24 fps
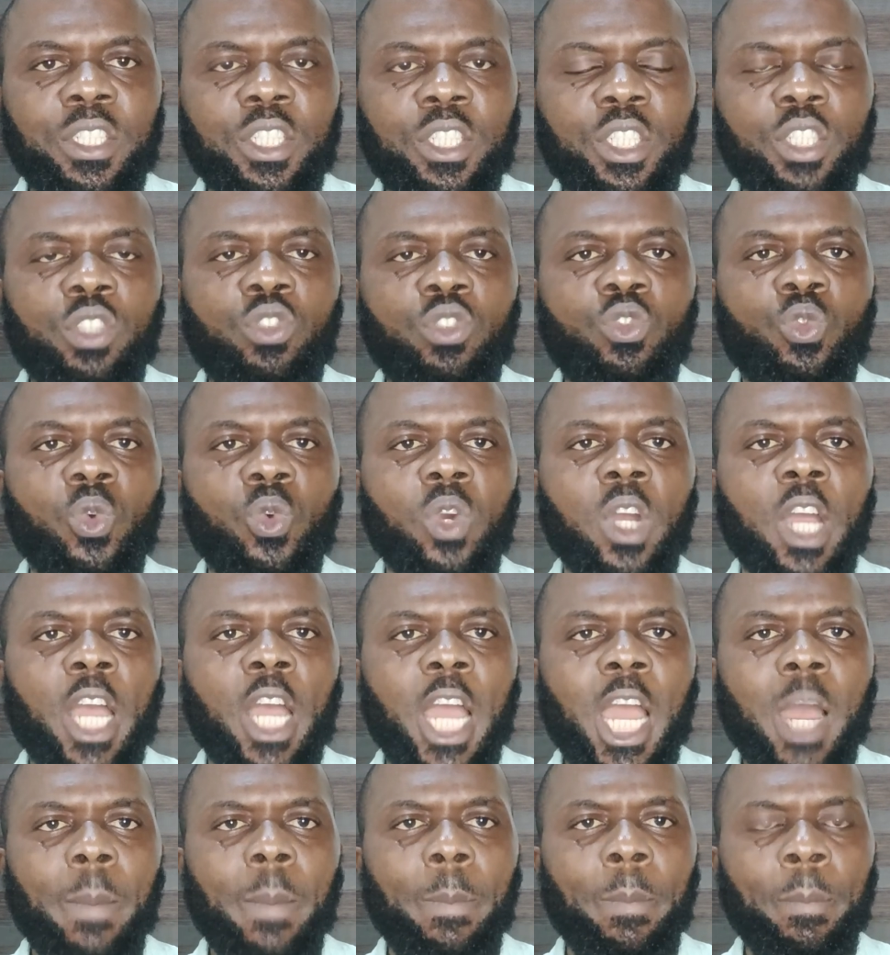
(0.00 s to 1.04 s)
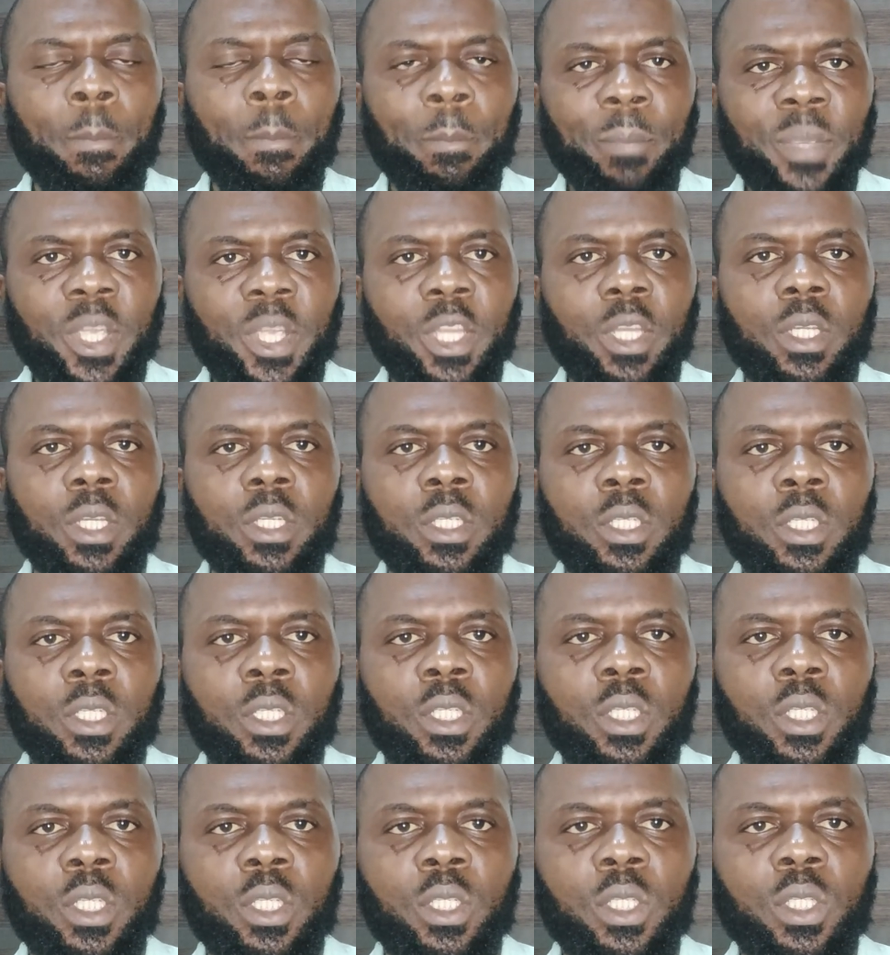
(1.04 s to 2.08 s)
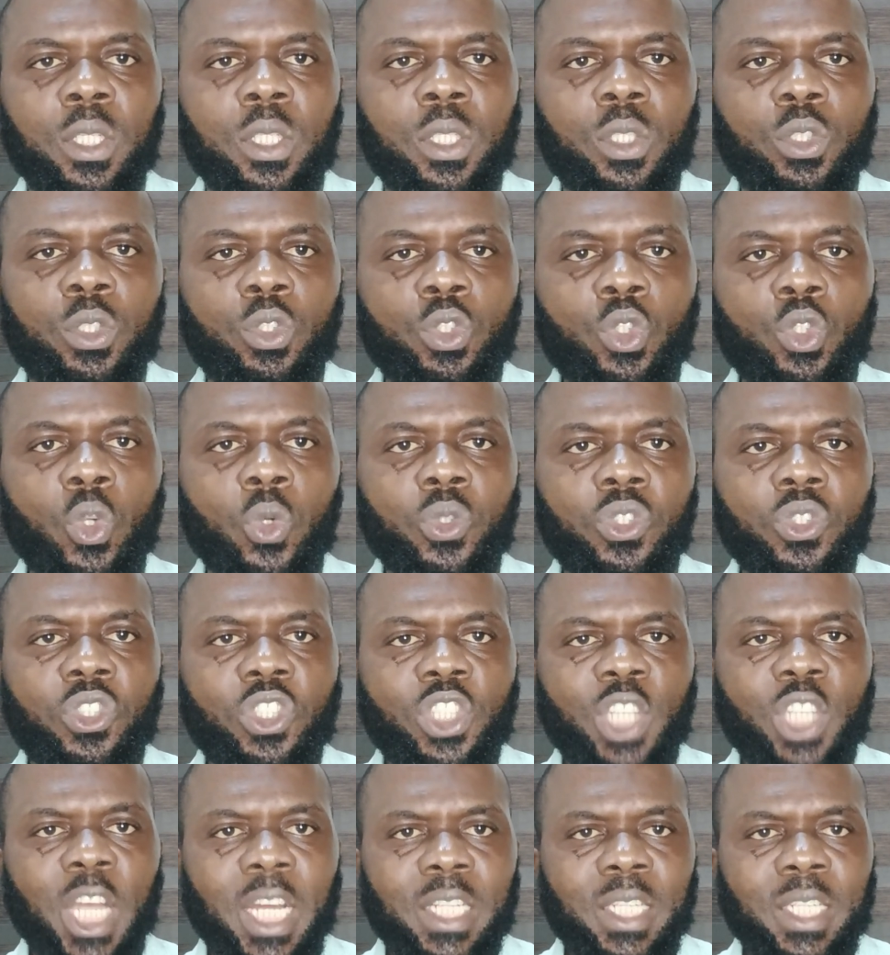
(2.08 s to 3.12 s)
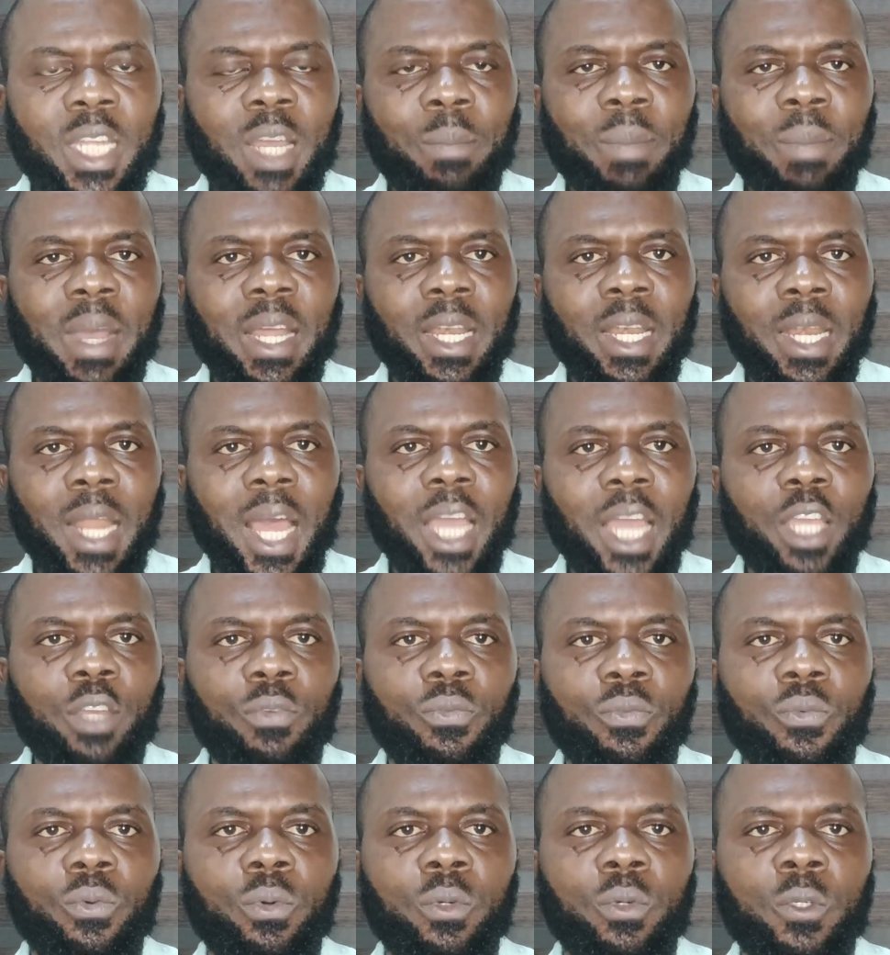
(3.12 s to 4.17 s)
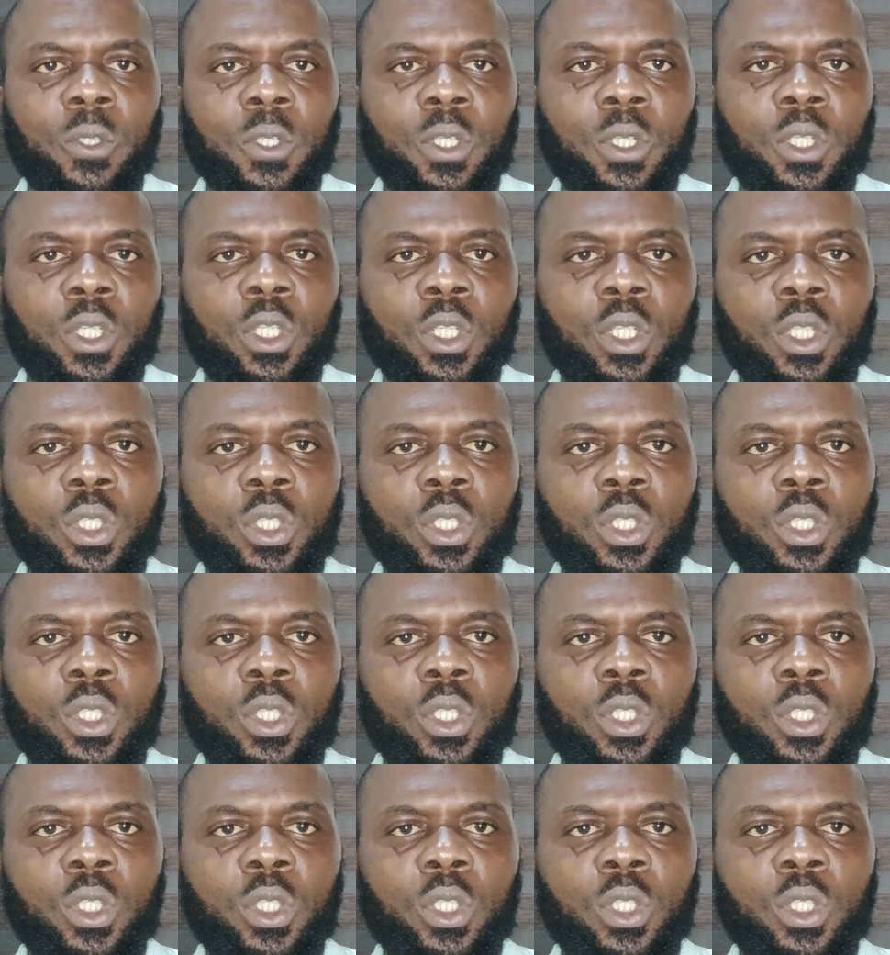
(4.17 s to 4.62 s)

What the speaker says: It's like a credit. If you say you are a well-behaved person, they say, no,